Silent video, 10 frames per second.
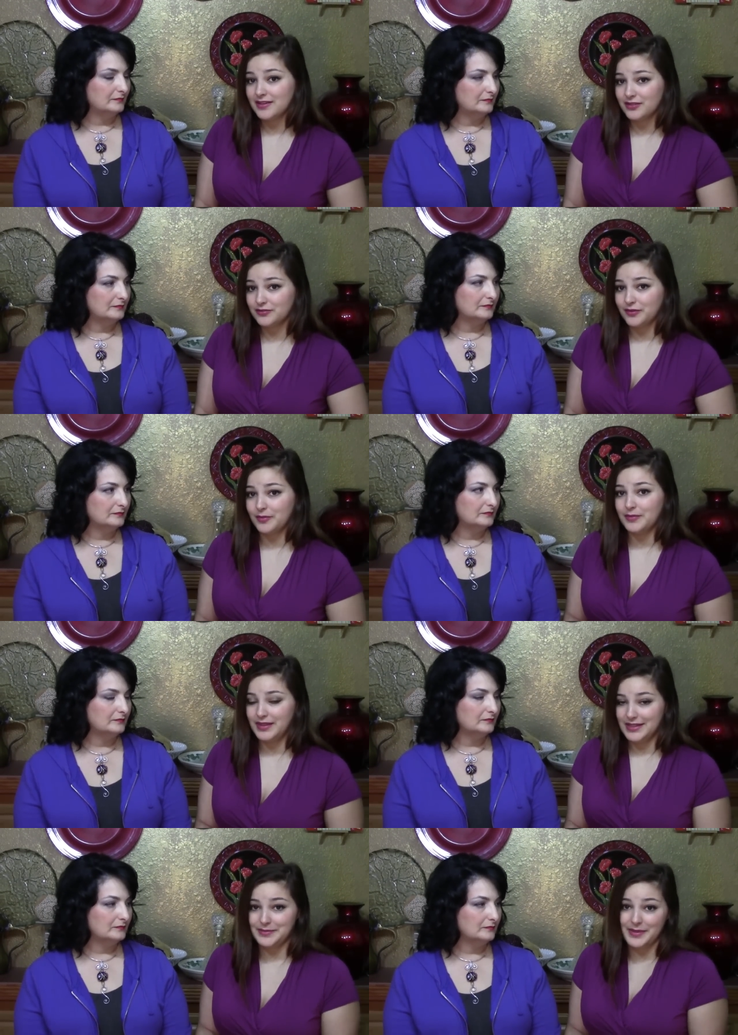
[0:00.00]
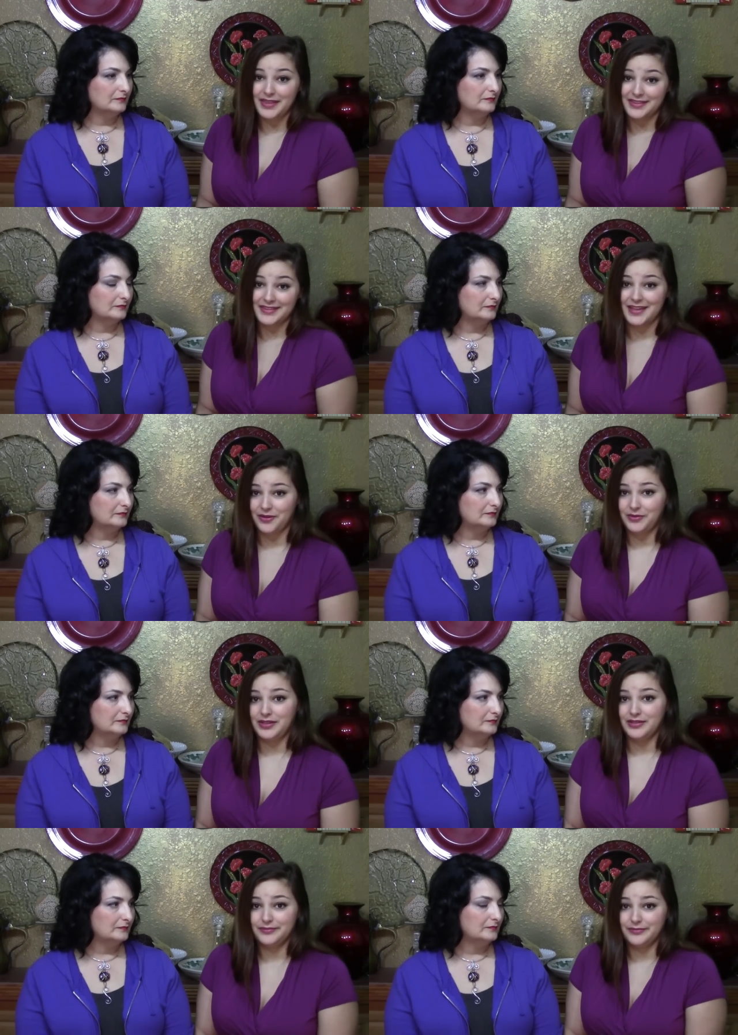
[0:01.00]
Speaker 1: skills from this method that
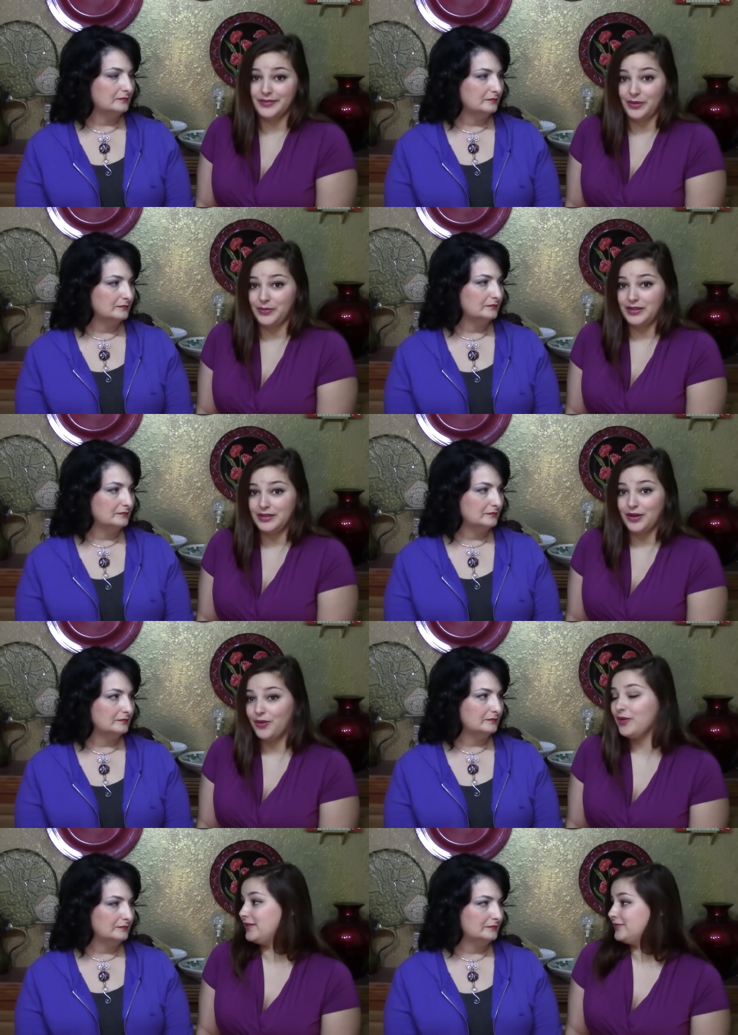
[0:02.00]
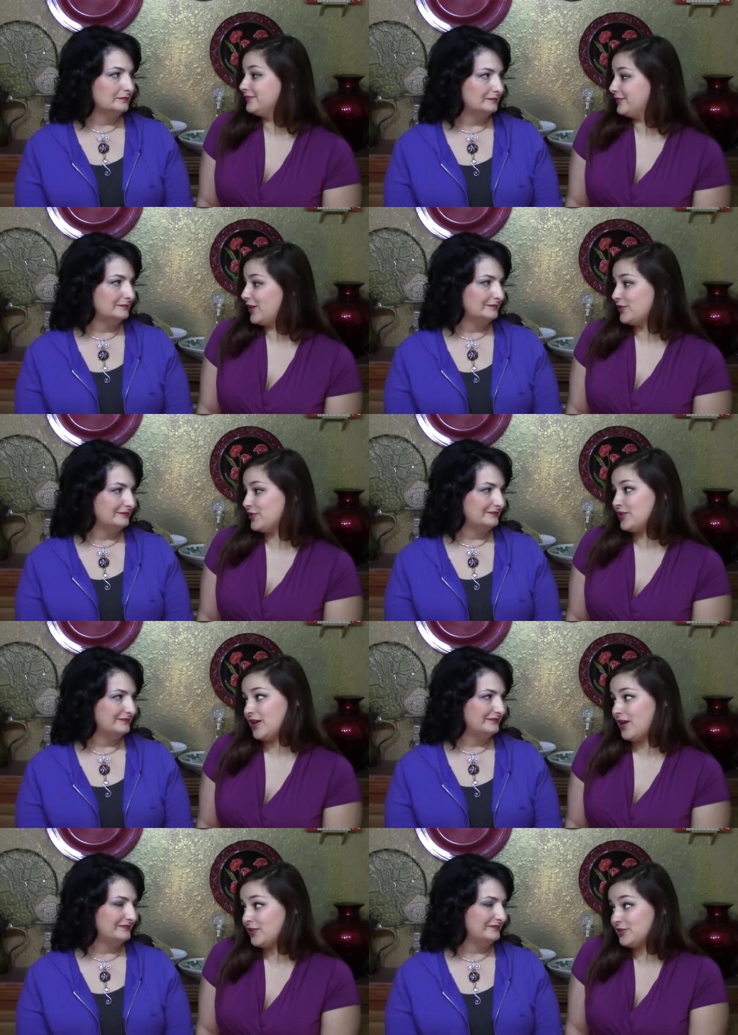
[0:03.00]
we that we know and are
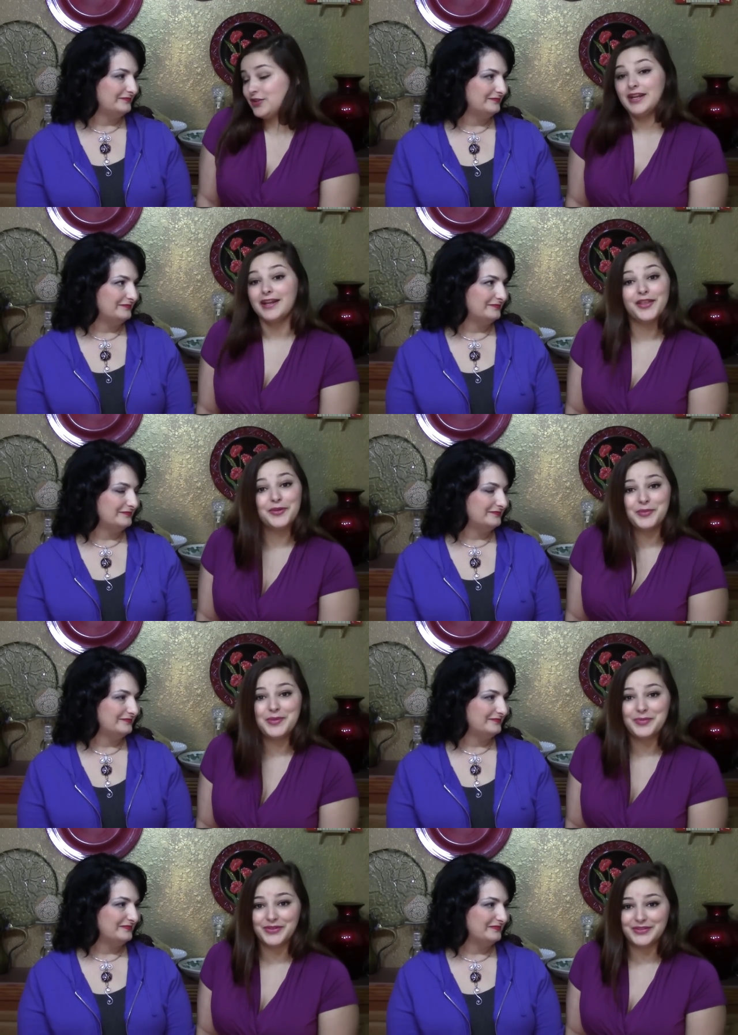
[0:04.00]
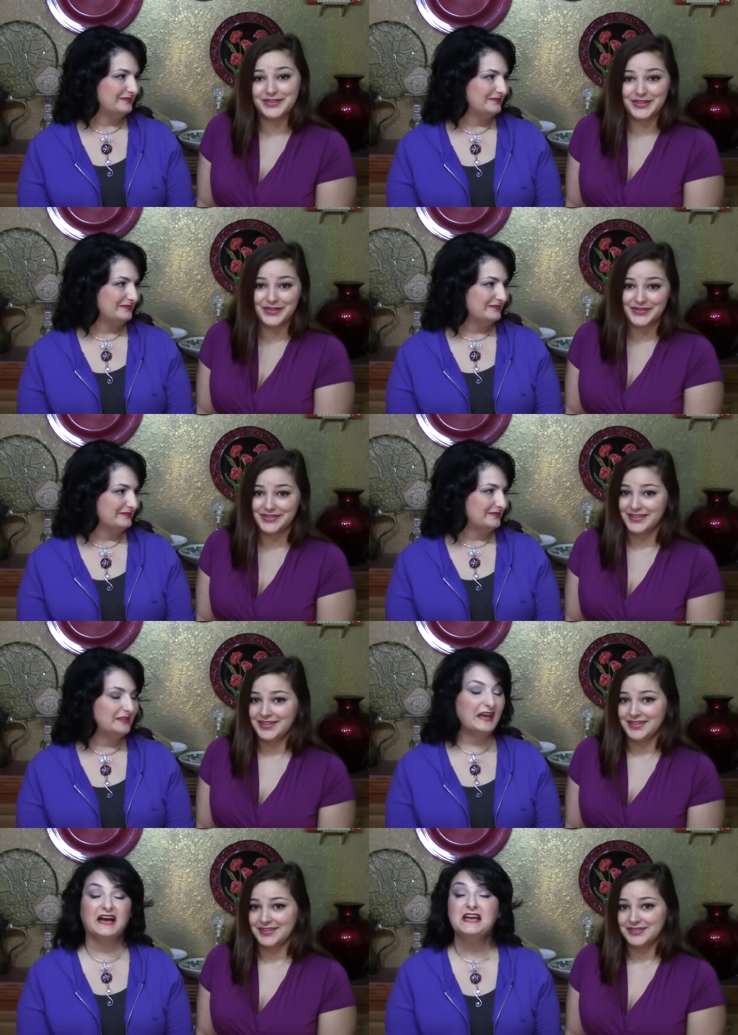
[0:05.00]
are training other people to do.
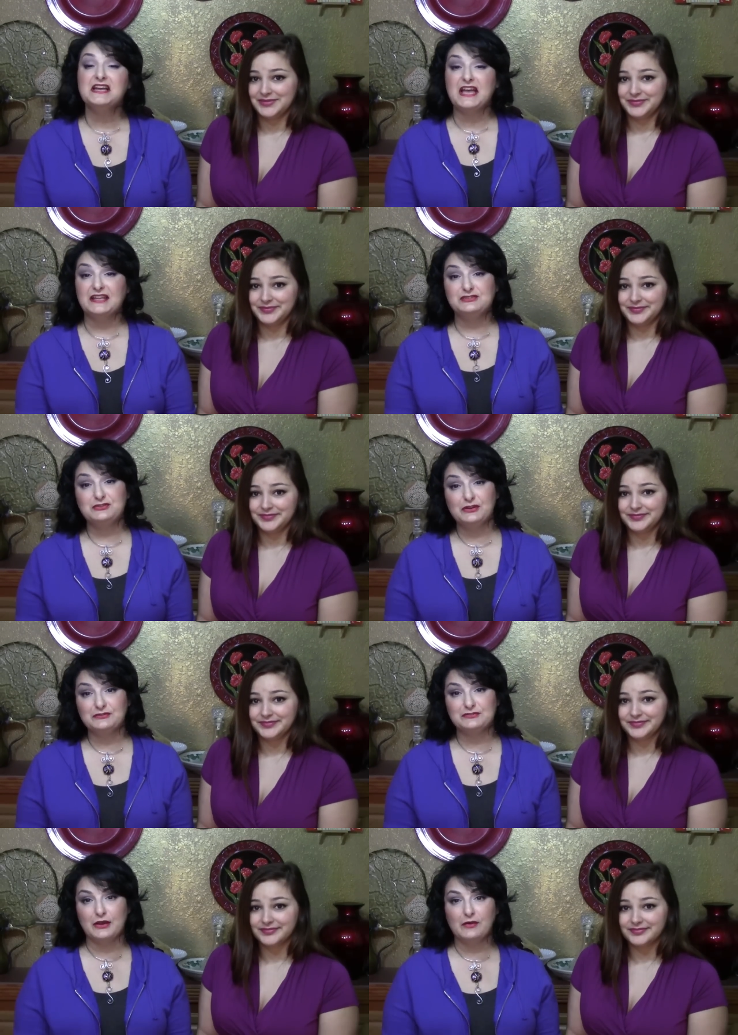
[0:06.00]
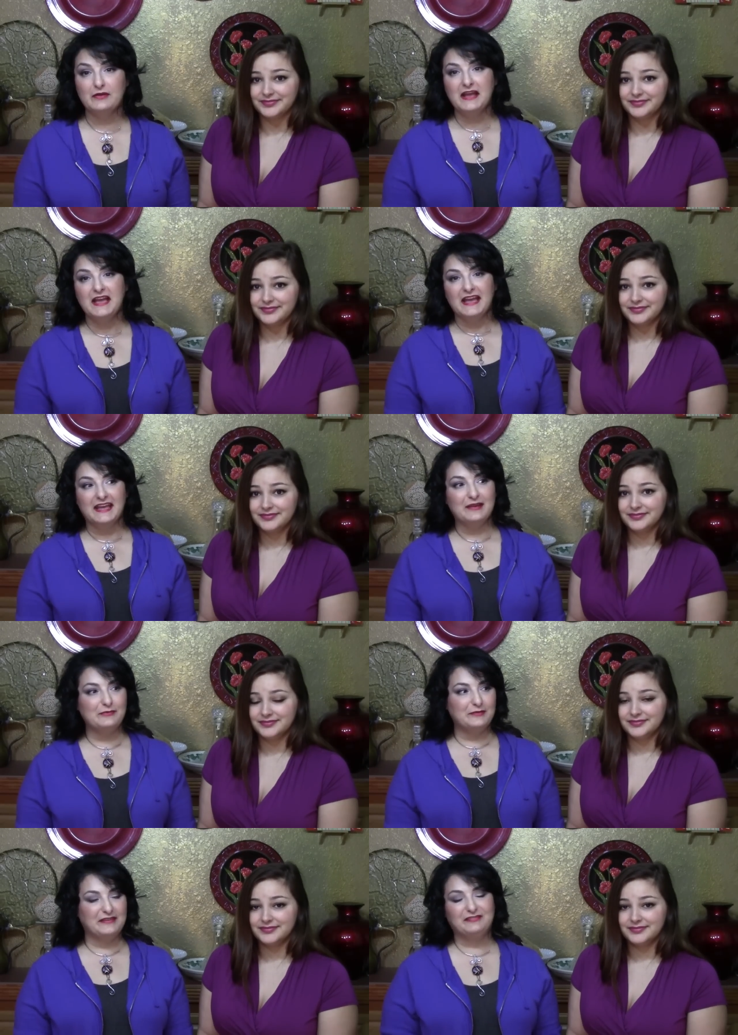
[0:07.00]
Speaker 2: Yeah, it's true. So it
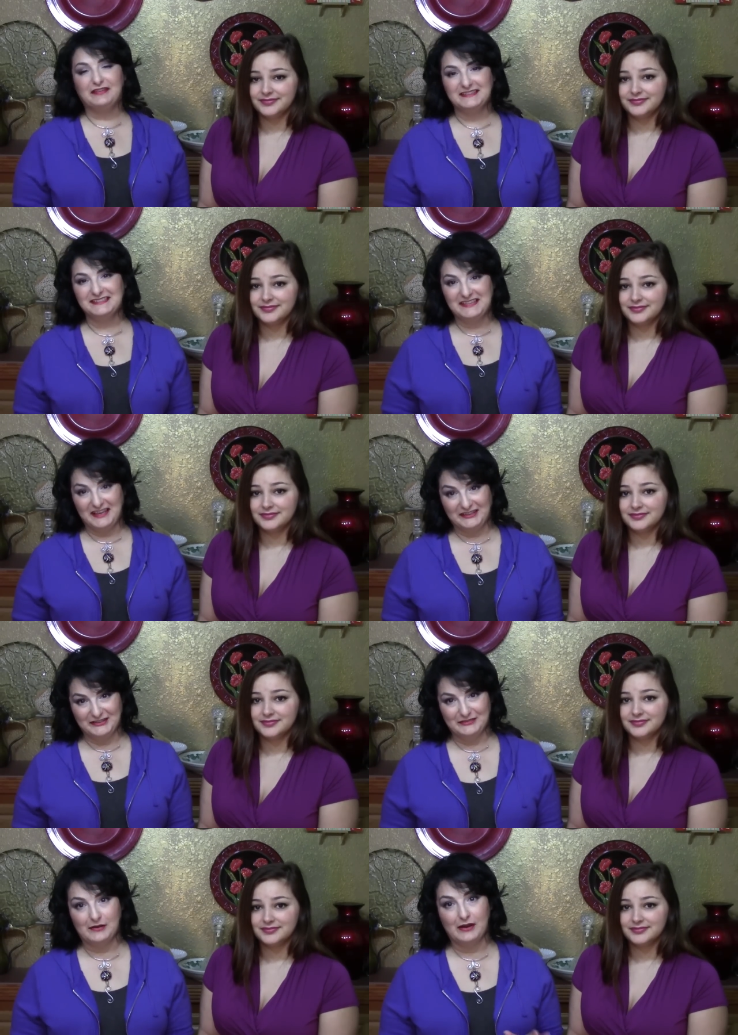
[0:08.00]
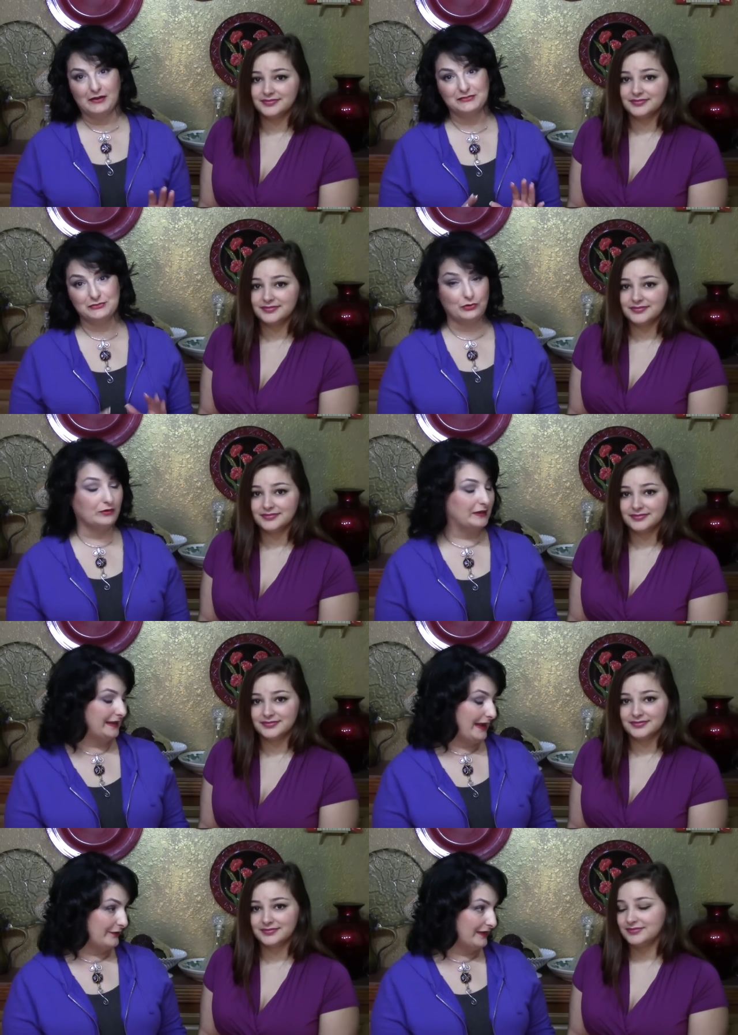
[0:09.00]
would be fun to tell you our
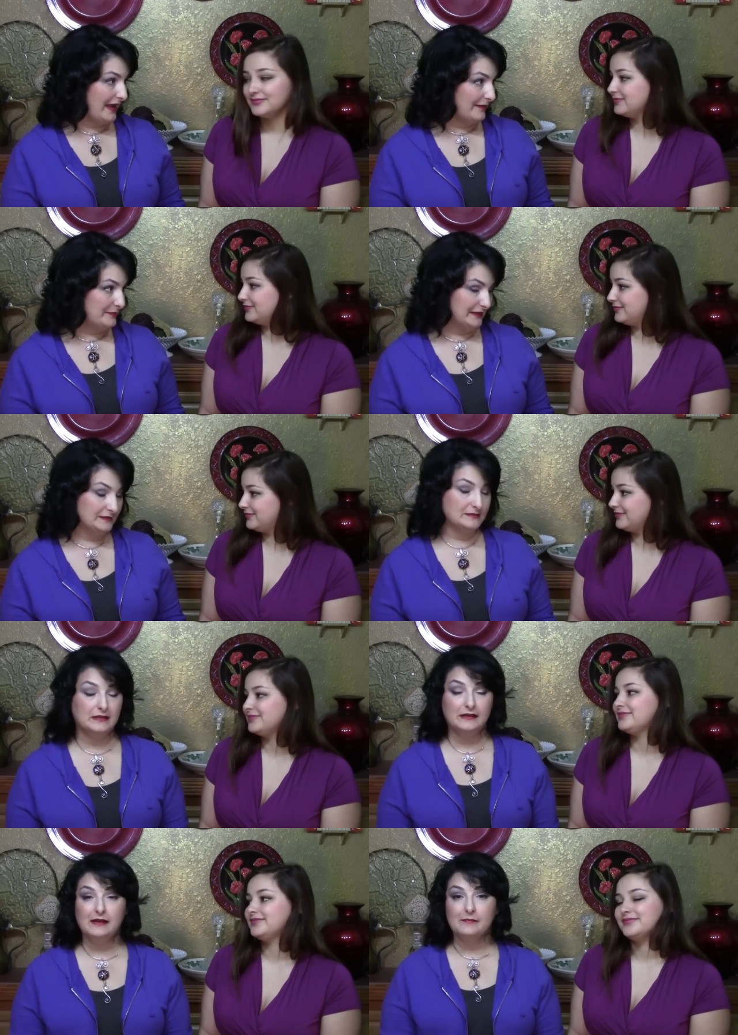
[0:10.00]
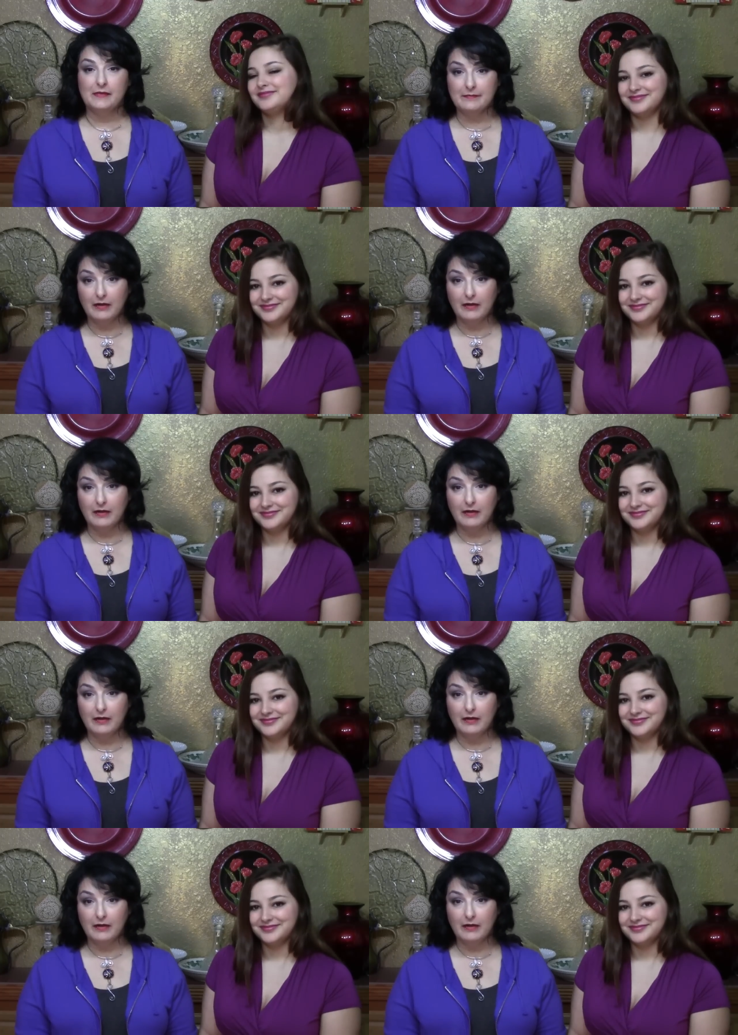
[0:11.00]
story, how it happened. My